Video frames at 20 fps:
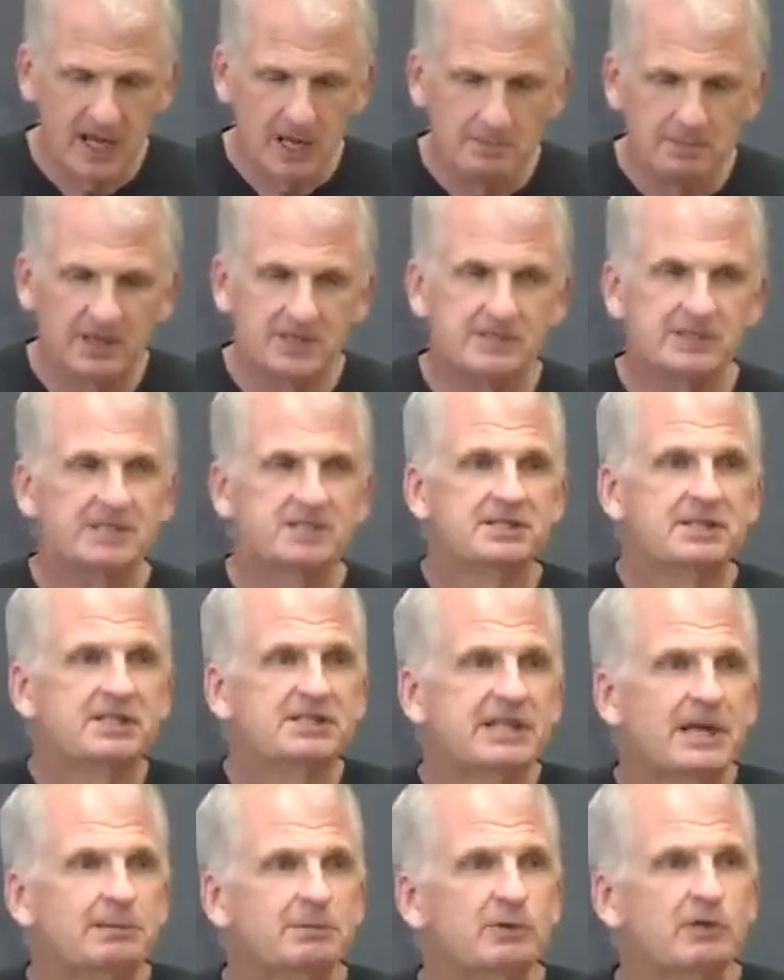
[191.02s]
because it's an
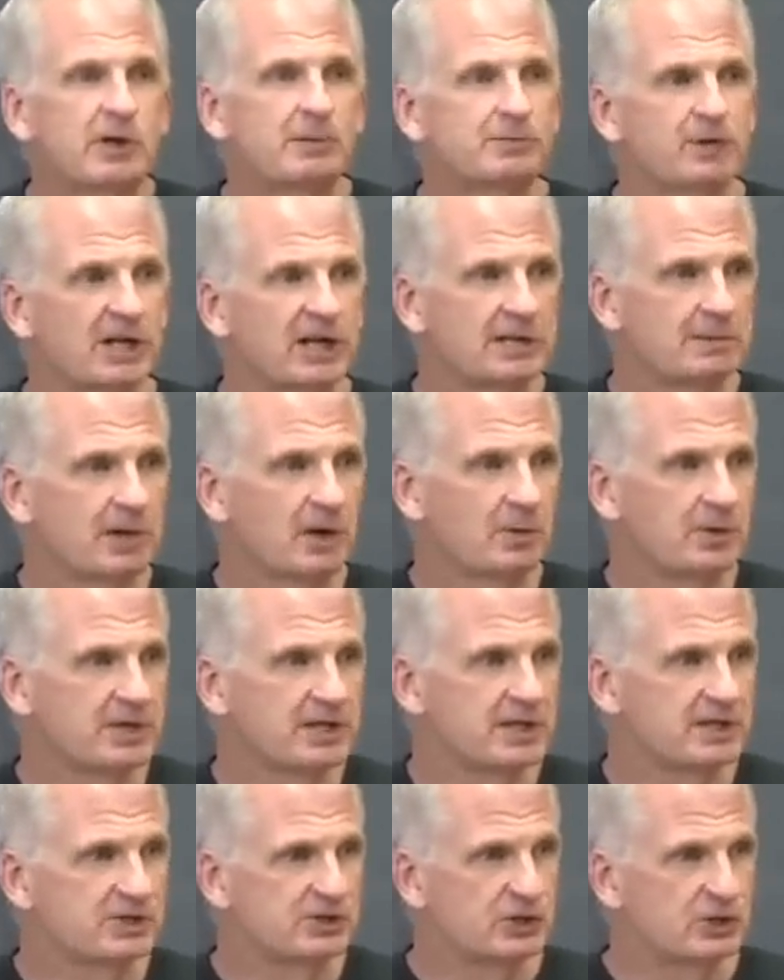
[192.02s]
example of what I'm talking about with
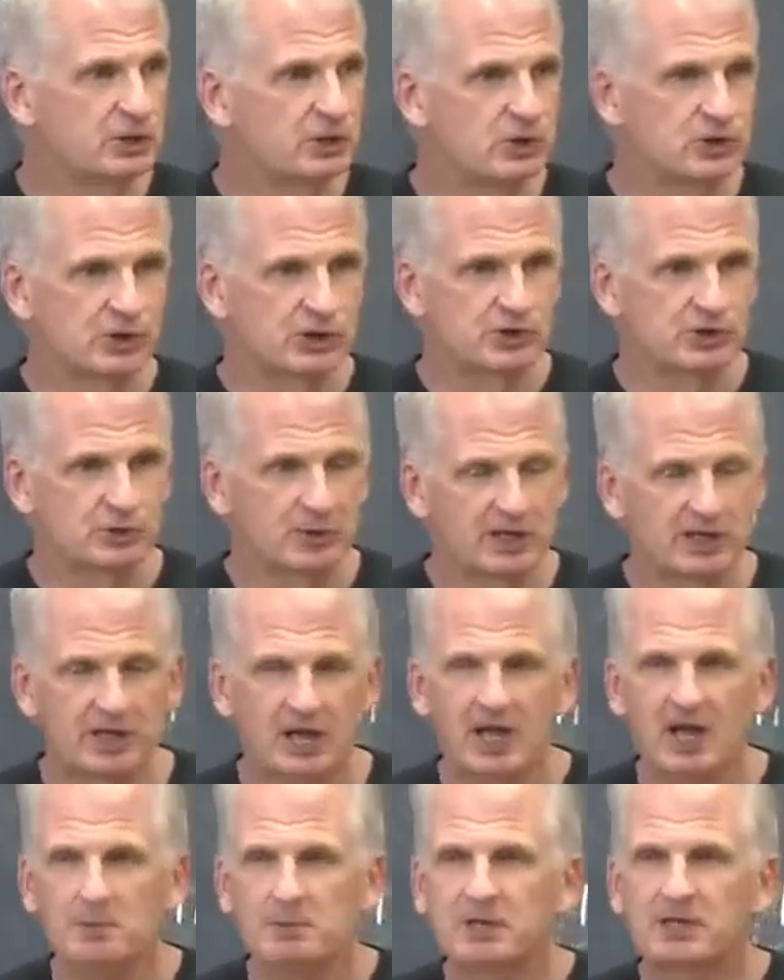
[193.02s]
the institutions, right?
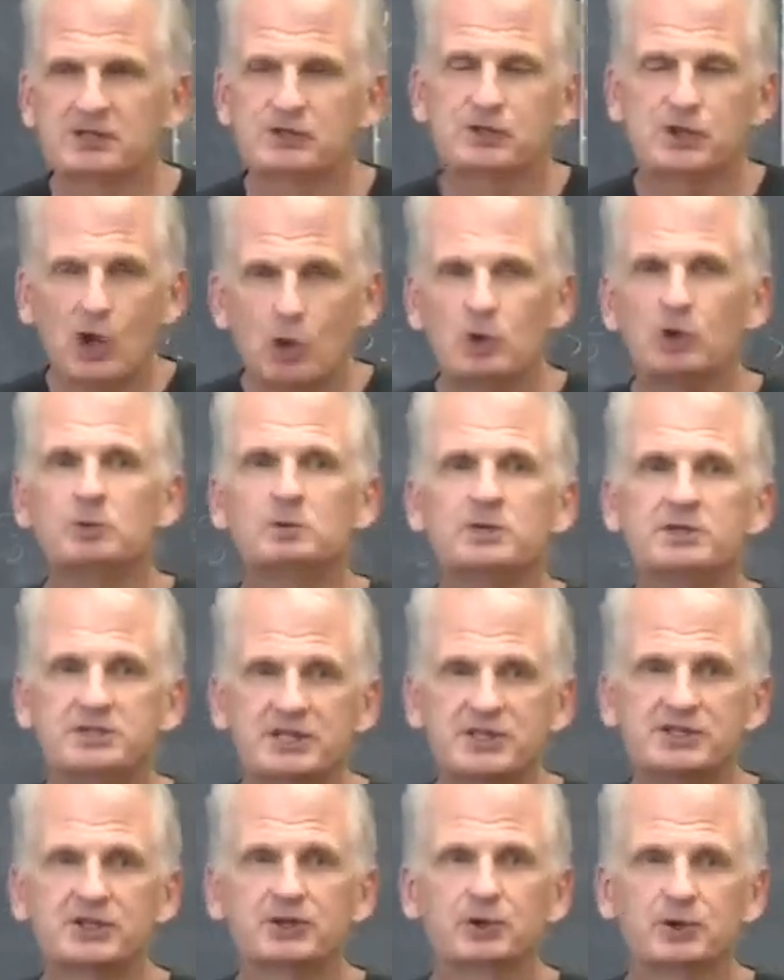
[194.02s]
Because no one would
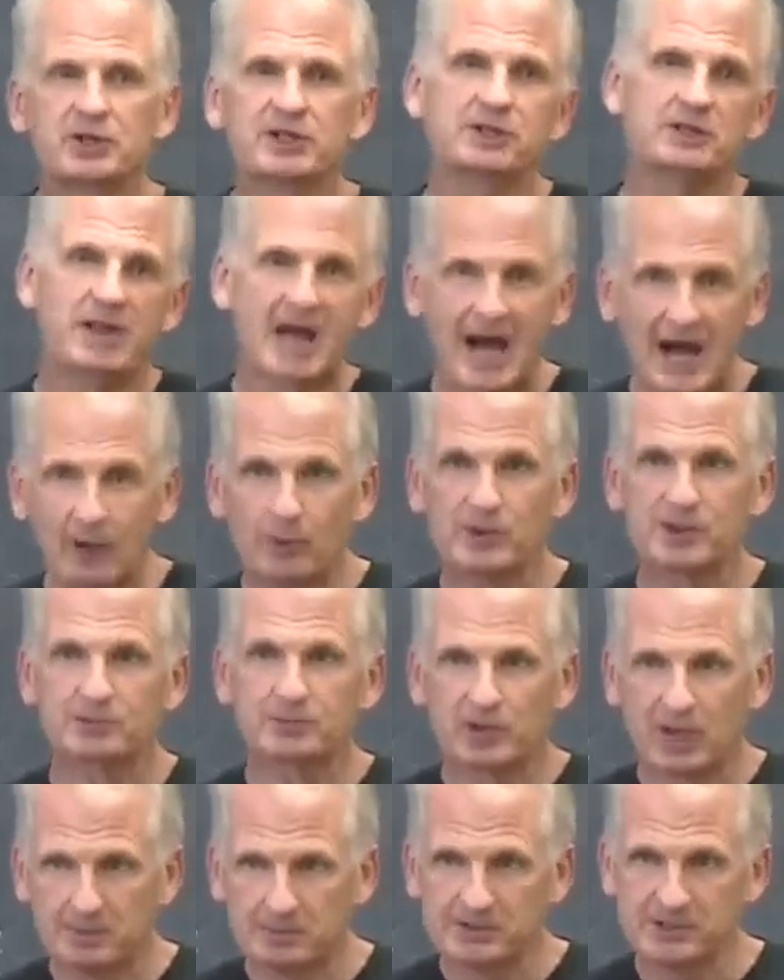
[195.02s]
disagree now with the
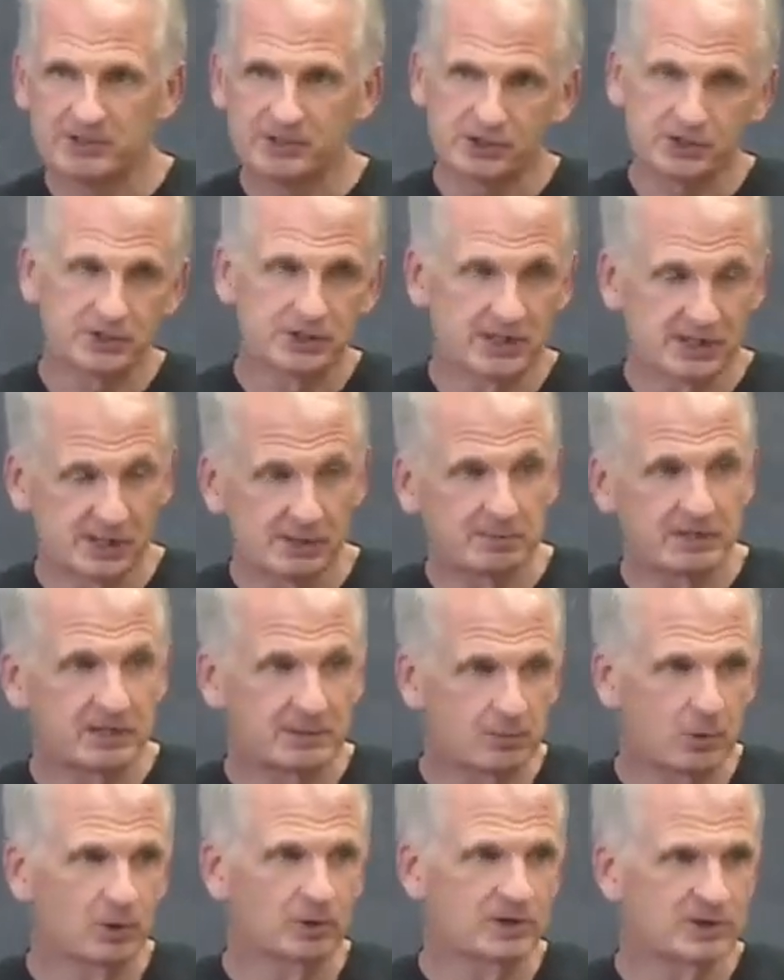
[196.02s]
proposition that something
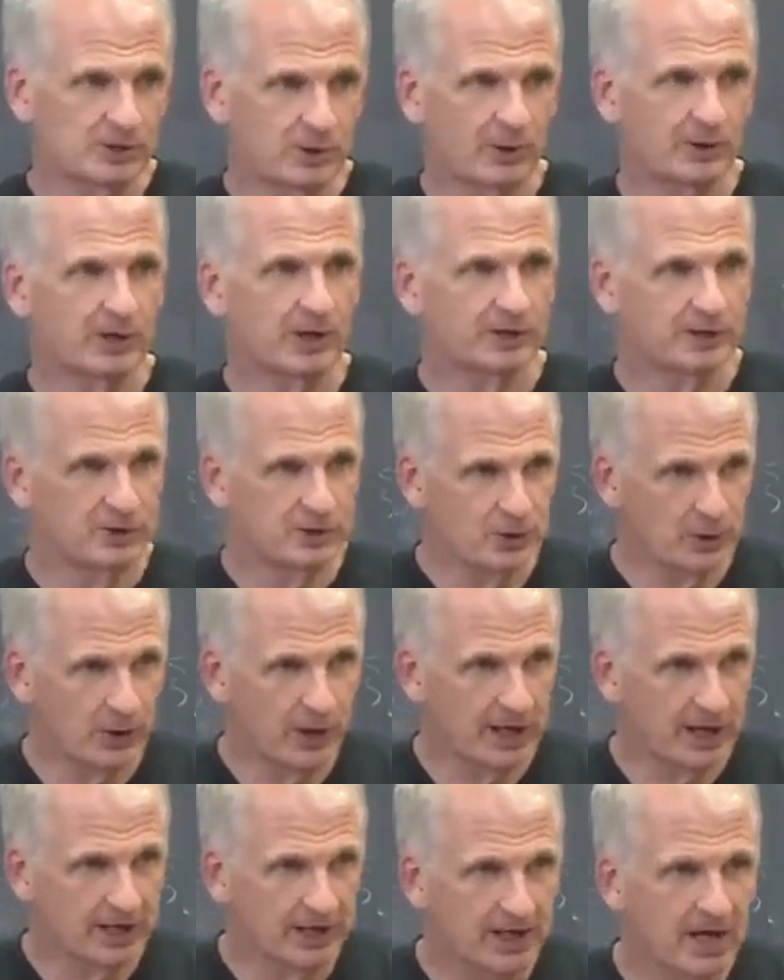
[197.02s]
important is going on in
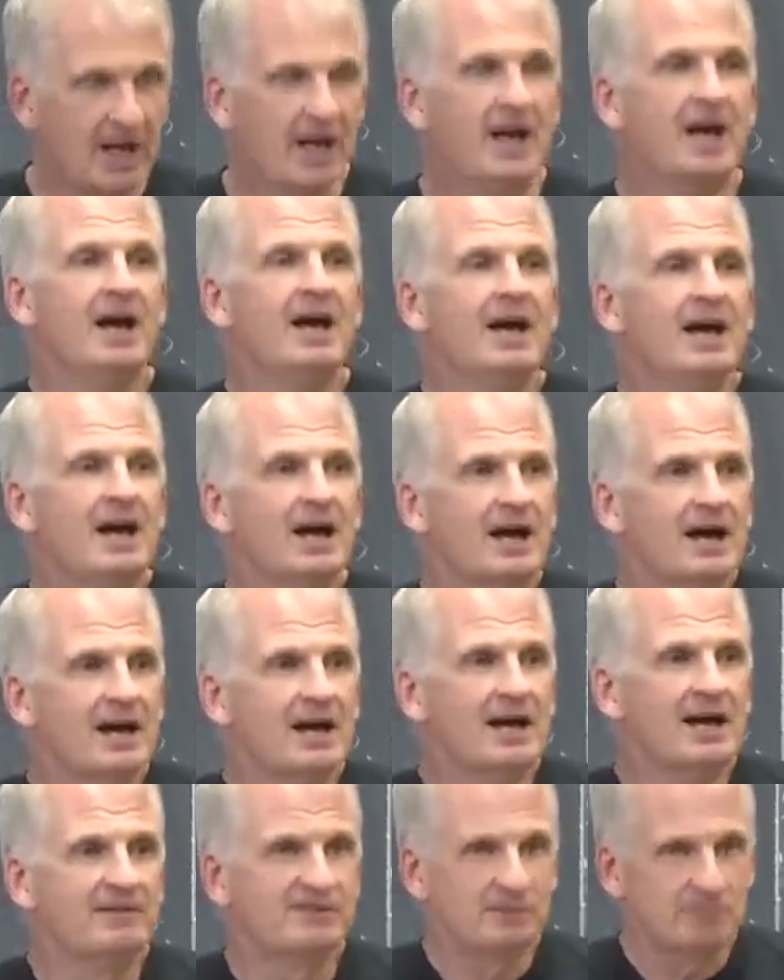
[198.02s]
Ukraine.
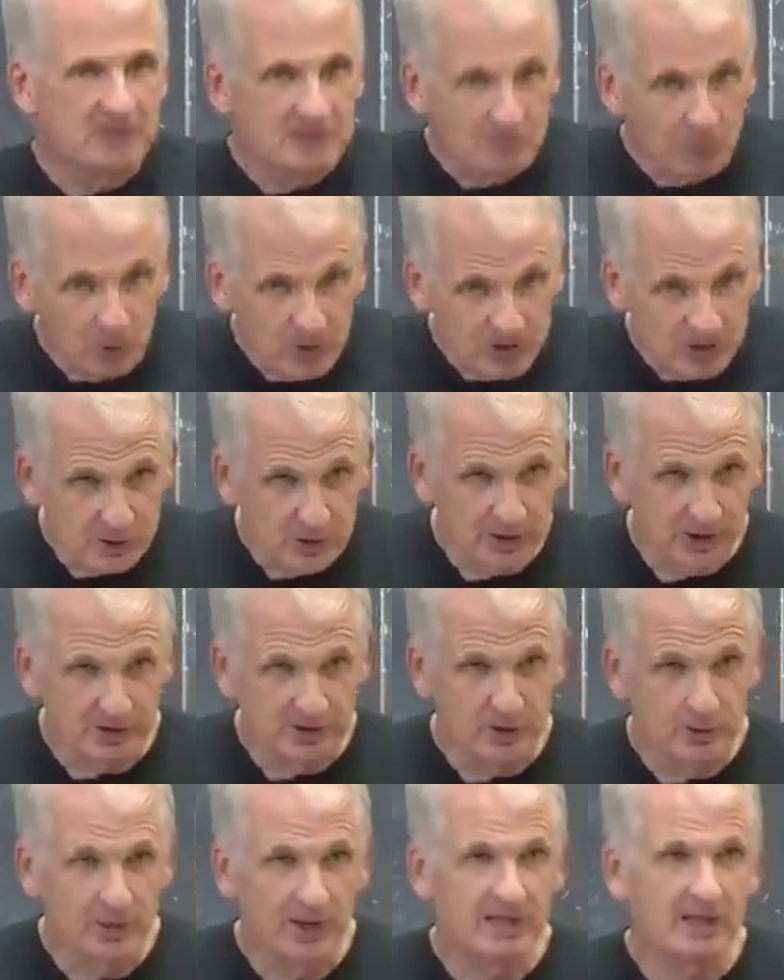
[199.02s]
If something important is going on
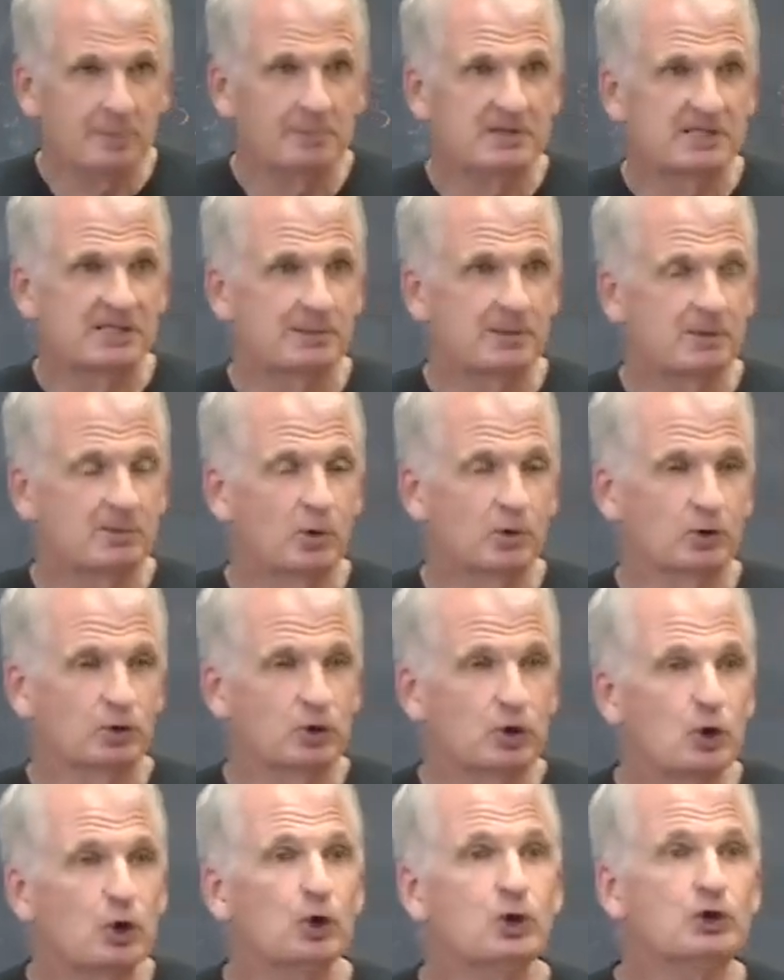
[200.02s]
in Ukraine, that means something important
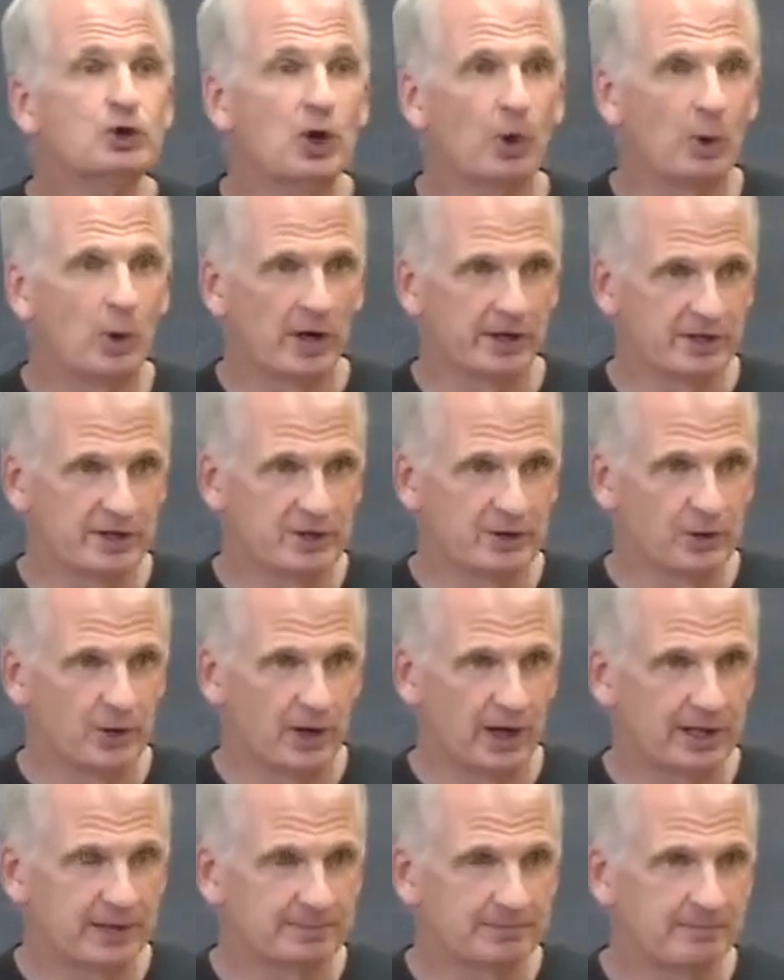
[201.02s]
could go on in
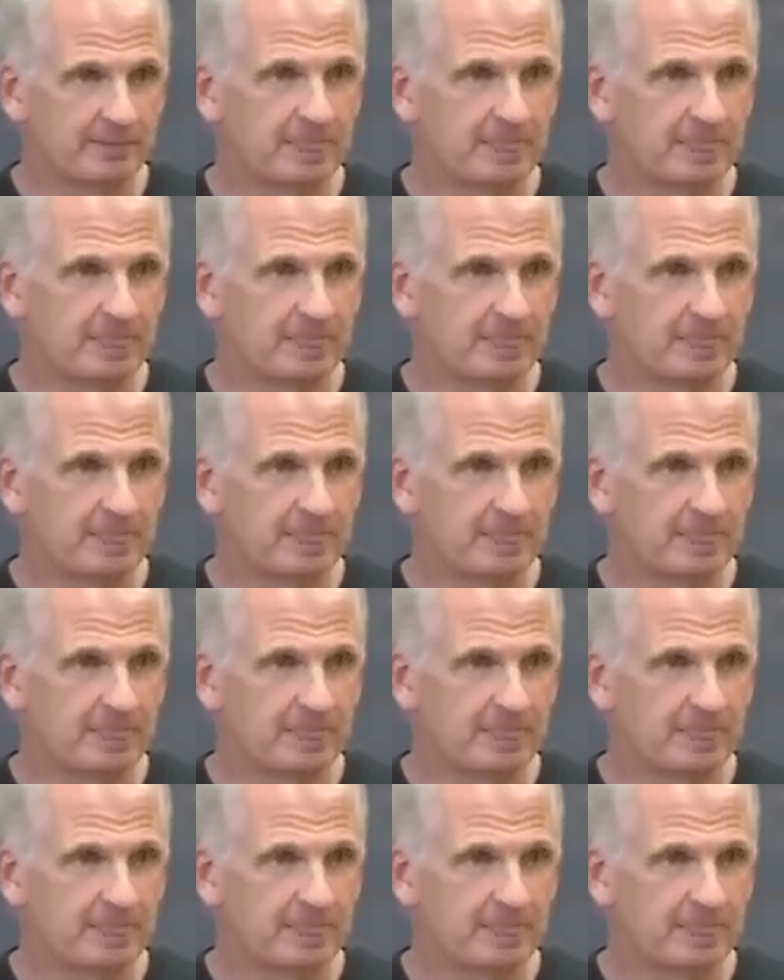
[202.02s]
Ukraine.